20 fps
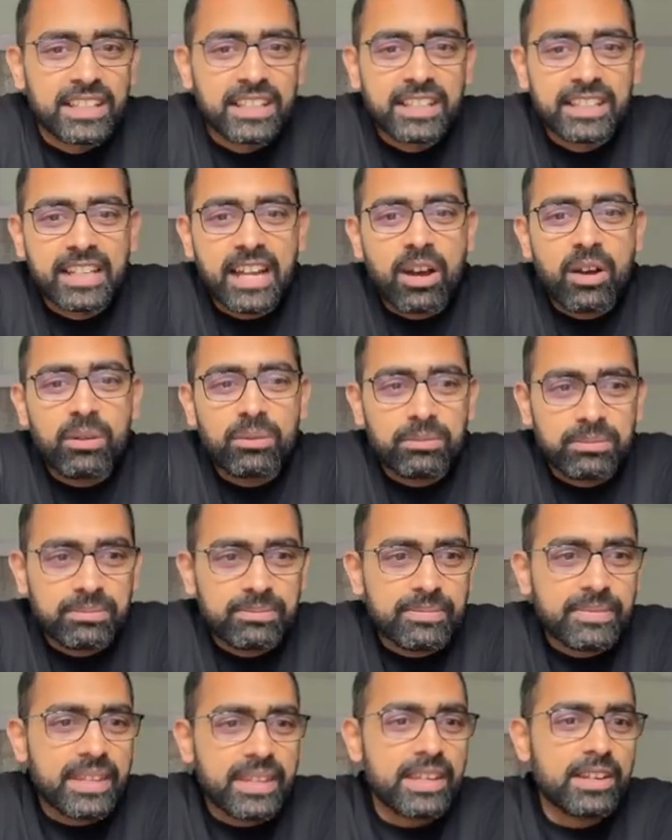Now,
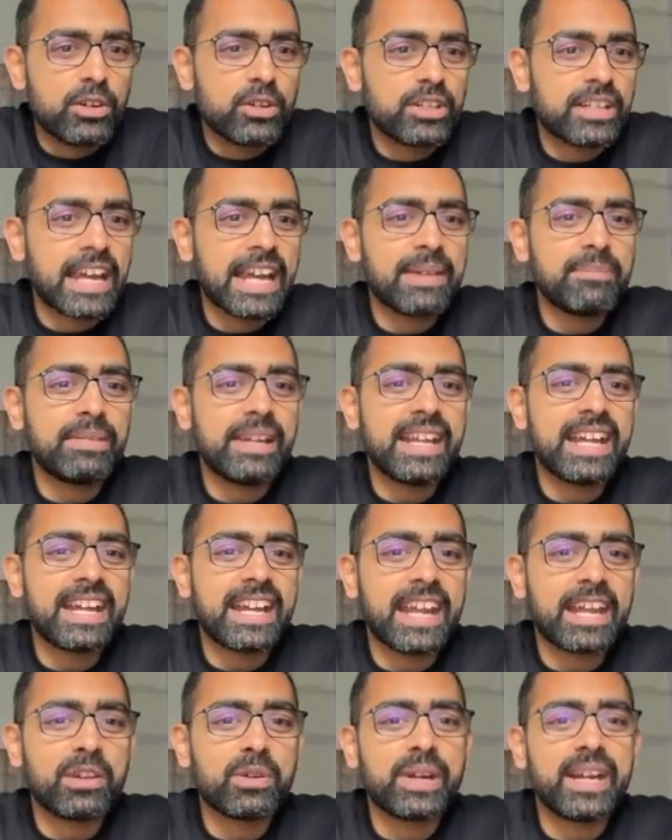timely and
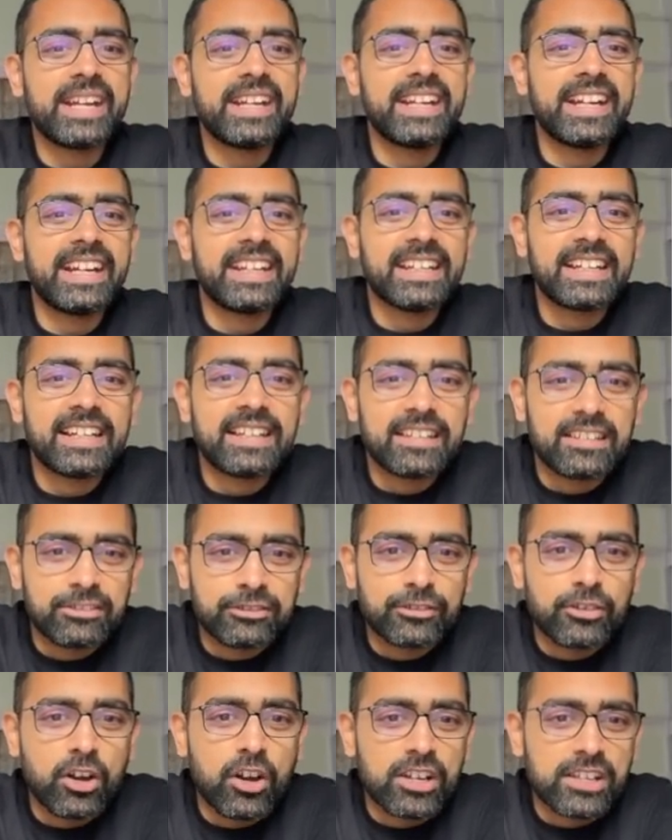accurate data,
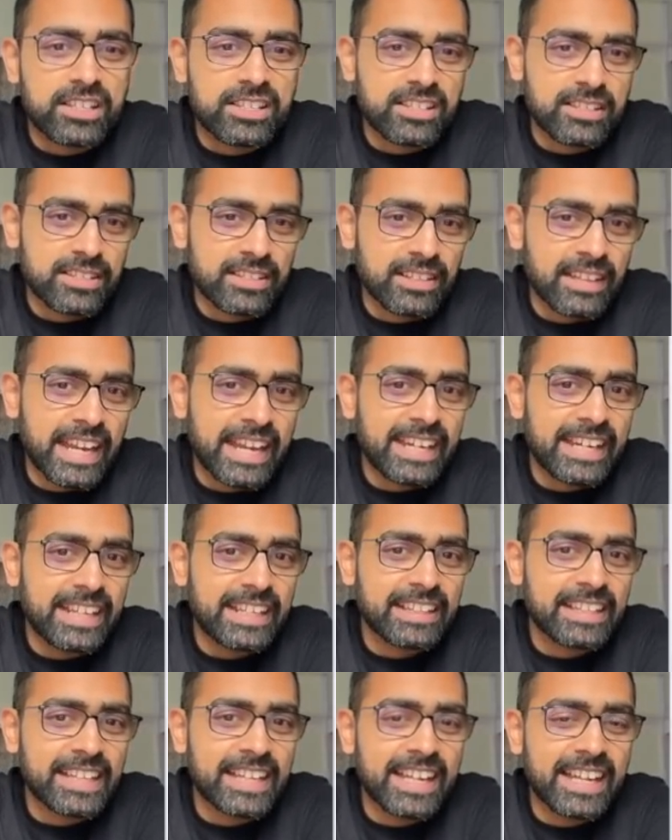of course,
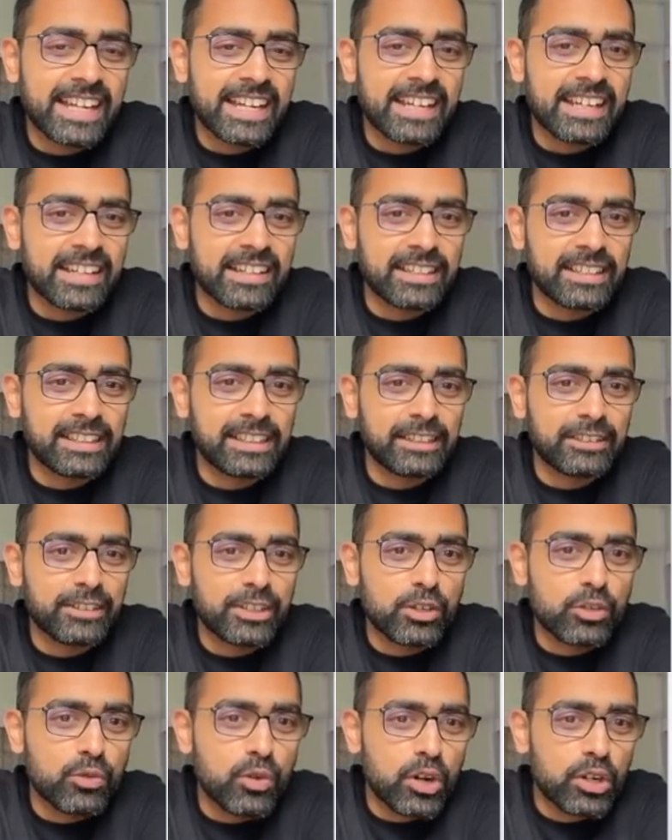anything
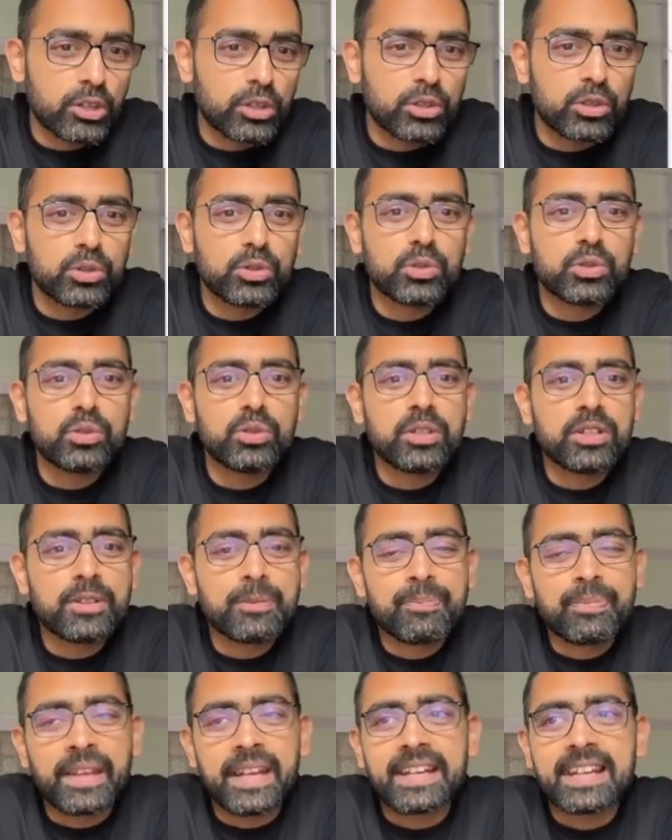you want to do,
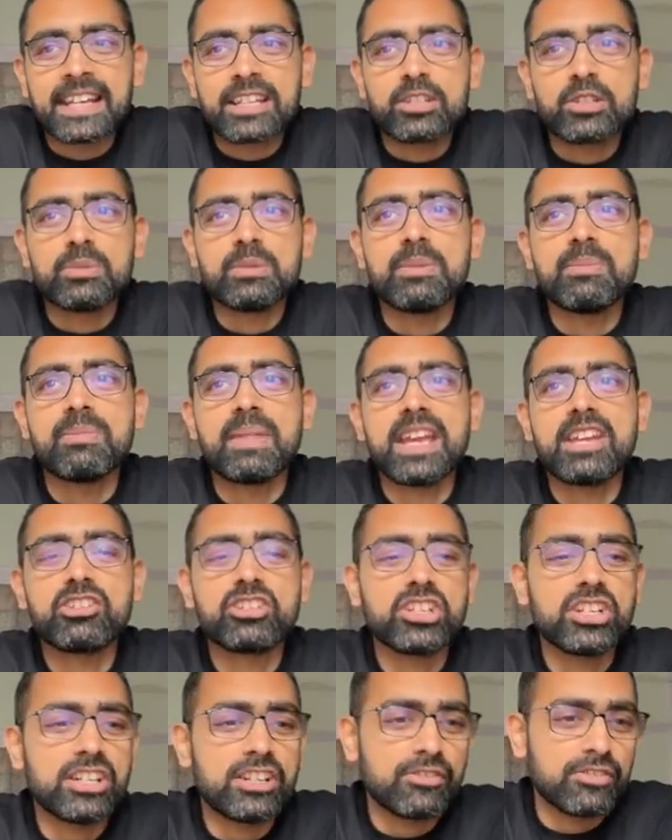it has to be
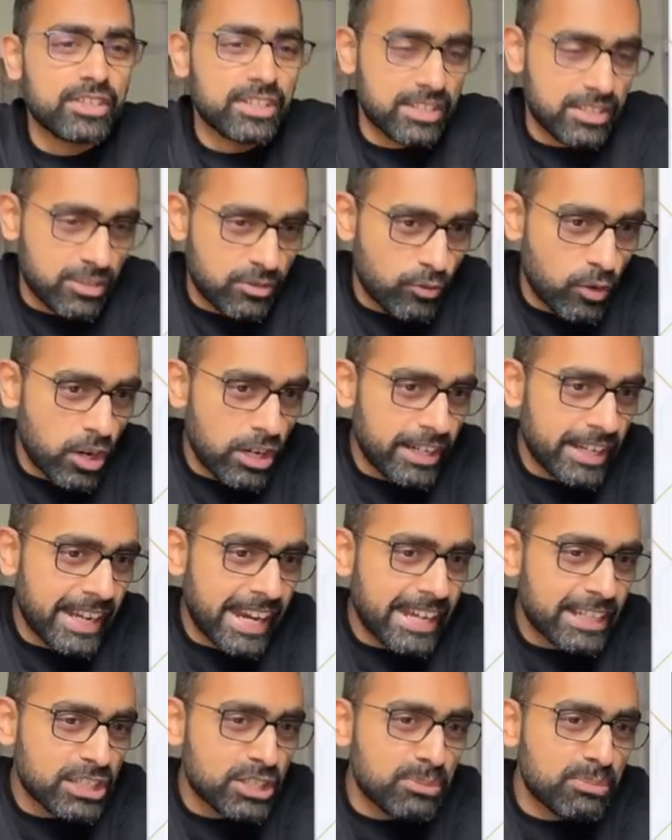measured first. What
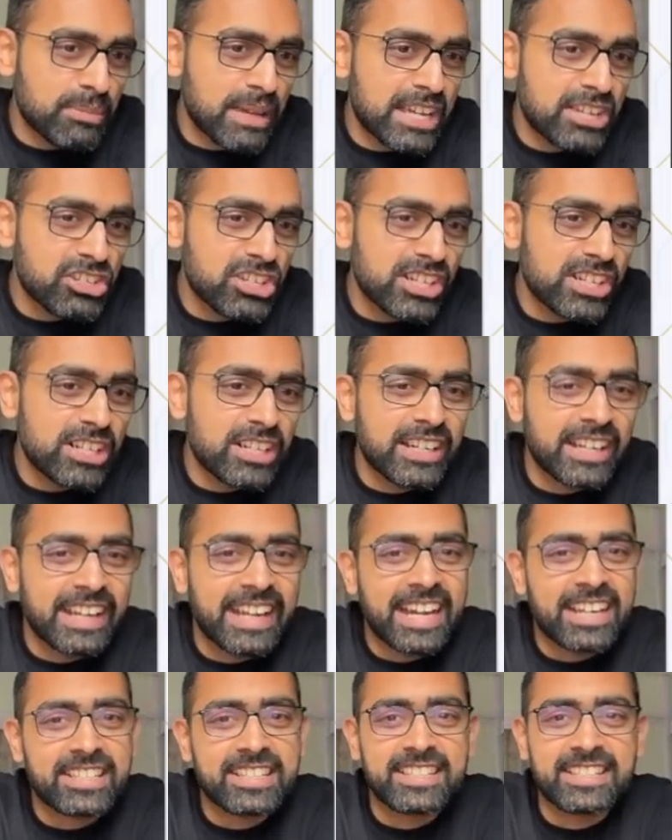gets measured
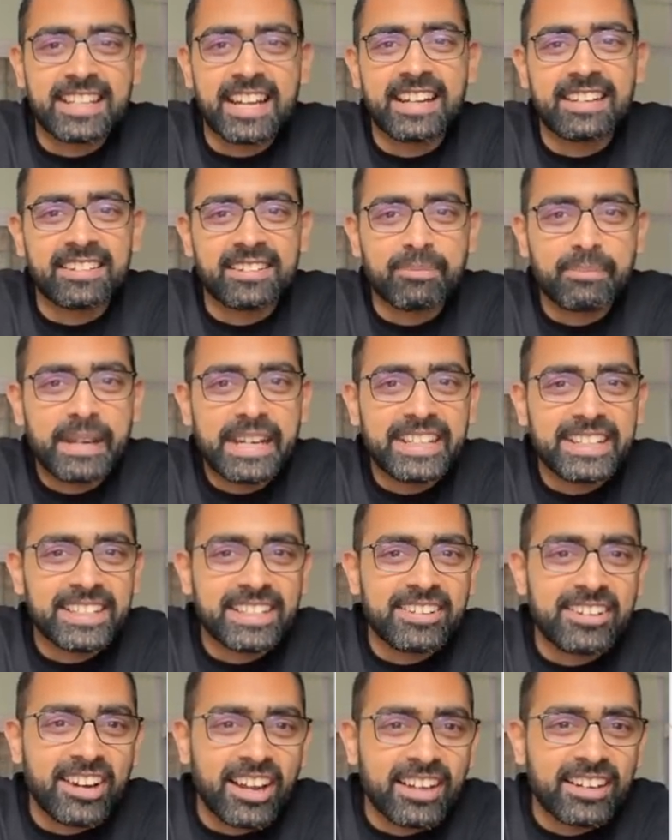gets done.
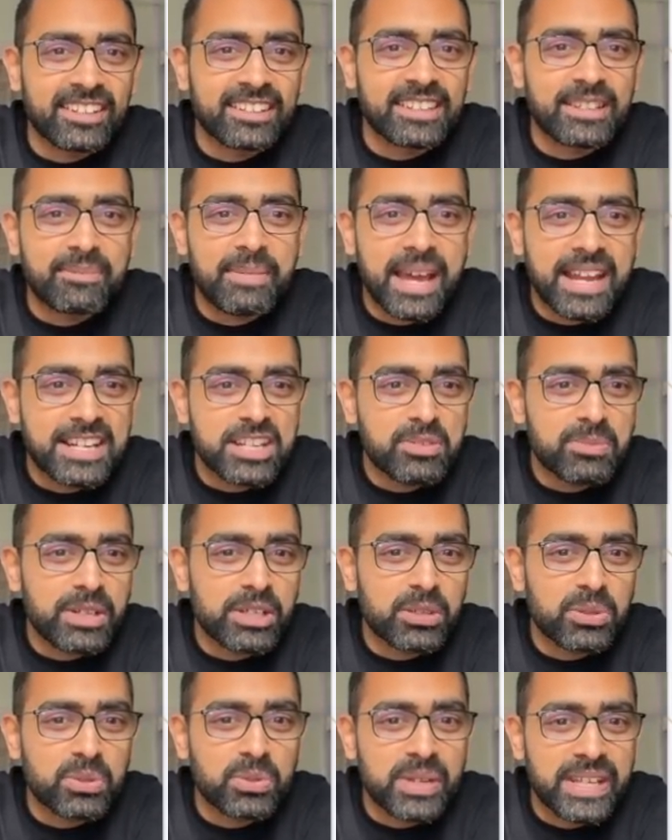Peter Drucker, the
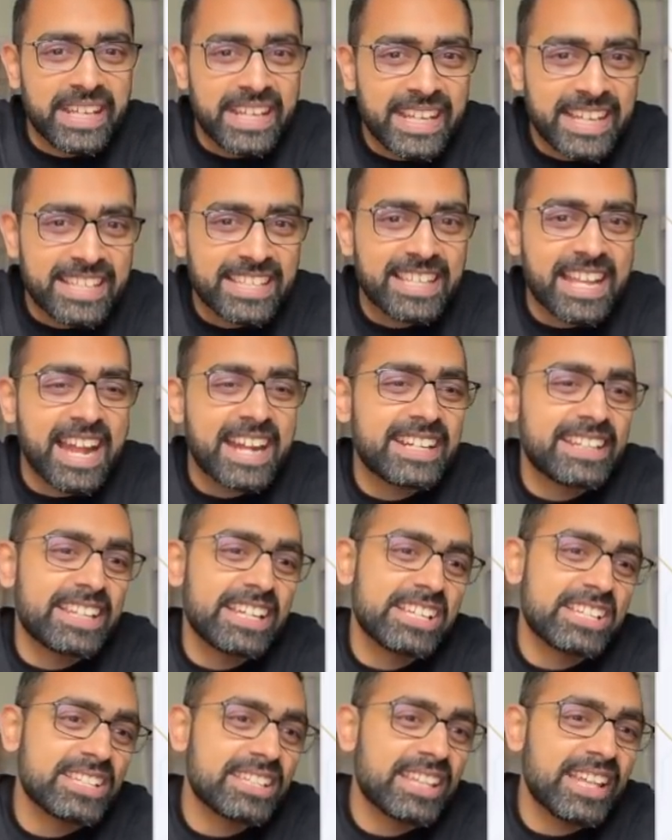management guru, he said
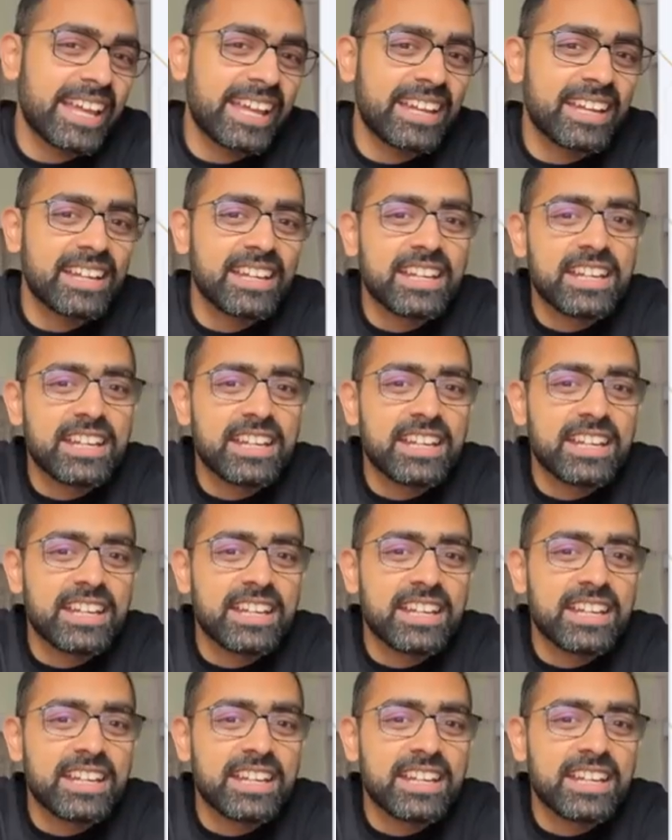this thing,